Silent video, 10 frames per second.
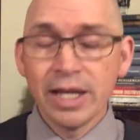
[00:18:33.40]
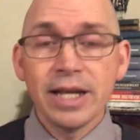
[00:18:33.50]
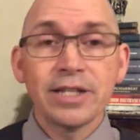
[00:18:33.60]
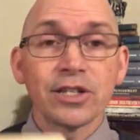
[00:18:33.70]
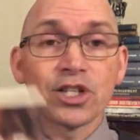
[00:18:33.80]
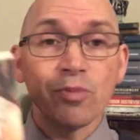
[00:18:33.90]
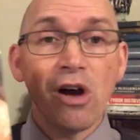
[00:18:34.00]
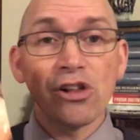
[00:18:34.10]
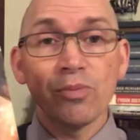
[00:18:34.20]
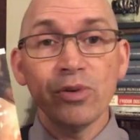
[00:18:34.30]
It's a
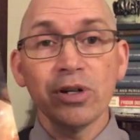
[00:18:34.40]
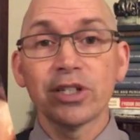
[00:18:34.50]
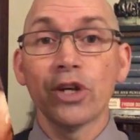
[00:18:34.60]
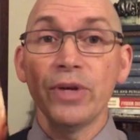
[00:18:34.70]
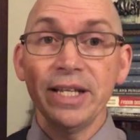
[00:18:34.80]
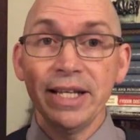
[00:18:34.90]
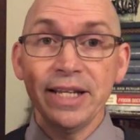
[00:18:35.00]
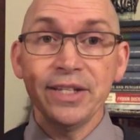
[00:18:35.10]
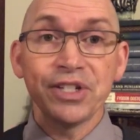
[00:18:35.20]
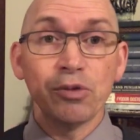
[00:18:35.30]
smaller book, so it
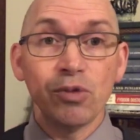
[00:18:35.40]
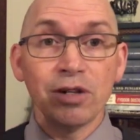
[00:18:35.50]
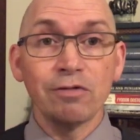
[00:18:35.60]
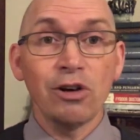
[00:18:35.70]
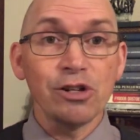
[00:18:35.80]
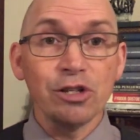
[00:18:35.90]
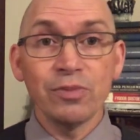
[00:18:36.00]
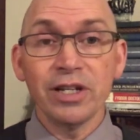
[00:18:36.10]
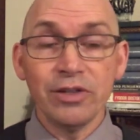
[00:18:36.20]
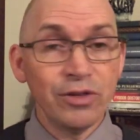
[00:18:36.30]
is a one volume
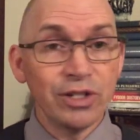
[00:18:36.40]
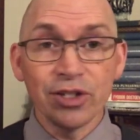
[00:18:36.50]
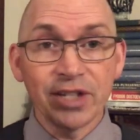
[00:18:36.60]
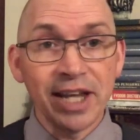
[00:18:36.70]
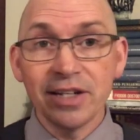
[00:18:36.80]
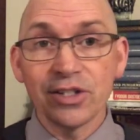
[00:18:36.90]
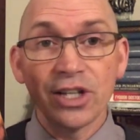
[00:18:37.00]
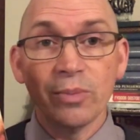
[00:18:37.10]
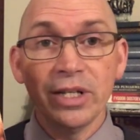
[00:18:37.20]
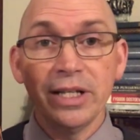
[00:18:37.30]
that you could just hand to
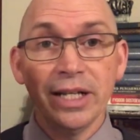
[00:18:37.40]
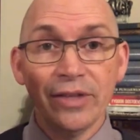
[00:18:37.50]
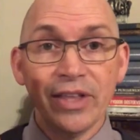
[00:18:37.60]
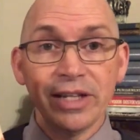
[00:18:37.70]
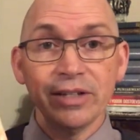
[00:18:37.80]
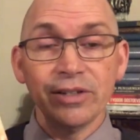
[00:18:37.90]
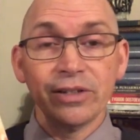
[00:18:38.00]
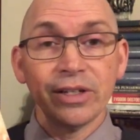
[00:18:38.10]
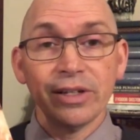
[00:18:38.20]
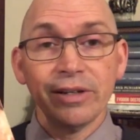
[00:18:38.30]
somebody and they could
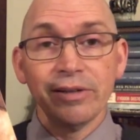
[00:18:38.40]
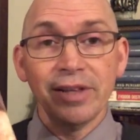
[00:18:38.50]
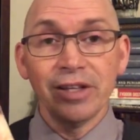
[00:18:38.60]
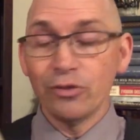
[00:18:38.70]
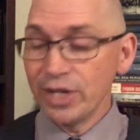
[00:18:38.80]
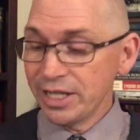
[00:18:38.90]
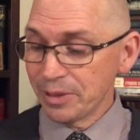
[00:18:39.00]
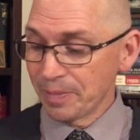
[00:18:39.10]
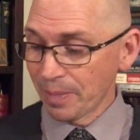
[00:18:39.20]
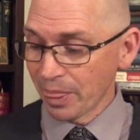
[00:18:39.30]
they could read
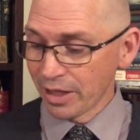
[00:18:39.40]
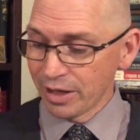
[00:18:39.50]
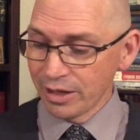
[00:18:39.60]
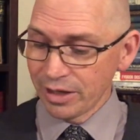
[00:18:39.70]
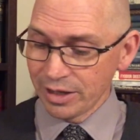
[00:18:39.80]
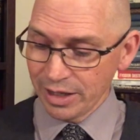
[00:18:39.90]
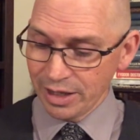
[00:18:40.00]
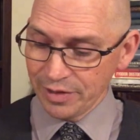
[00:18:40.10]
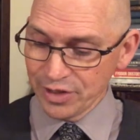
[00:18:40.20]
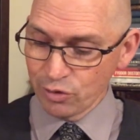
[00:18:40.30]
it.
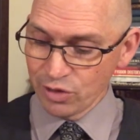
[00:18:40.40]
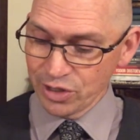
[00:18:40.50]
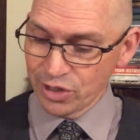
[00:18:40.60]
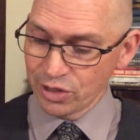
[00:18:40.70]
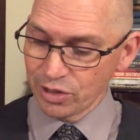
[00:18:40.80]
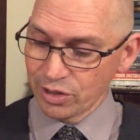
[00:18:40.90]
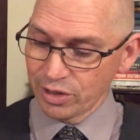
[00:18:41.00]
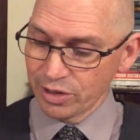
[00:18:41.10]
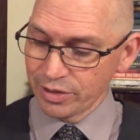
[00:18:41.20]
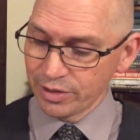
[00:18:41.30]
Uh, this was
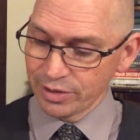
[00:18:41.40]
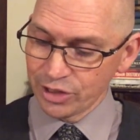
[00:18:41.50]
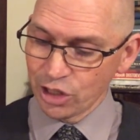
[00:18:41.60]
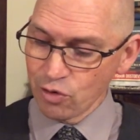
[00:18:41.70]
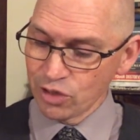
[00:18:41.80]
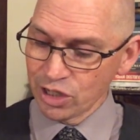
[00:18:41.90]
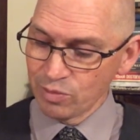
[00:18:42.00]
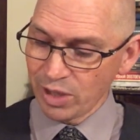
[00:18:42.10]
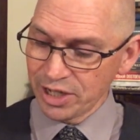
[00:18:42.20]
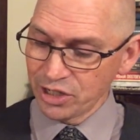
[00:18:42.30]

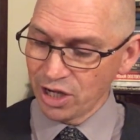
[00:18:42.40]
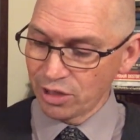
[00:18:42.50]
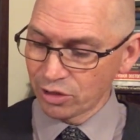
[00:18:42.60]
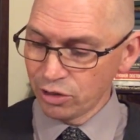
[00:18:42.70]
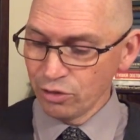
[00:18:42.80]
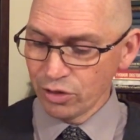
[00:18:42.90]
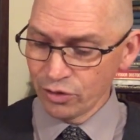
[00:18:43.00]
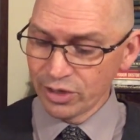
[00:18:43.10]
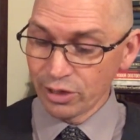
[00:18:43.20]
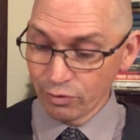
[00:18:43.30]
chosen by John Clute,
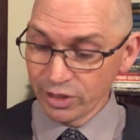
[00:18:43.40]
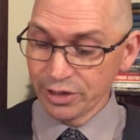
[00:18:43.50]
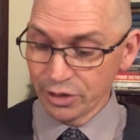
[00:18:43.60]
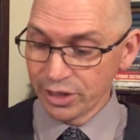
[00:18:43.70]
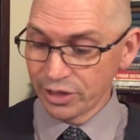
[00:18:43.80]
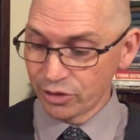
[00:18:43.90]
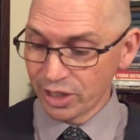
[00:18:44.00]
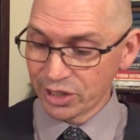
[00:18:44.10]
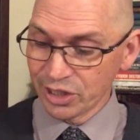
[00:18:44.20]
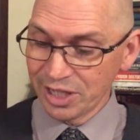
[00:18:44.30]
who did a really good
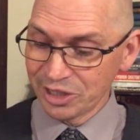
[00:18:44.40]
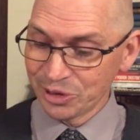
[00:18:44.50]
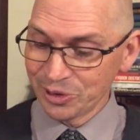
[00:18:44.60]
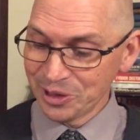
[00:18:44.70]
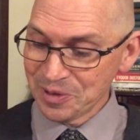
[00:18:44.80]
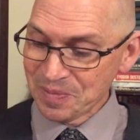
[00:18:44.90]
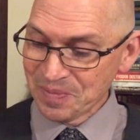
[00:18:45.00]
introduction actually.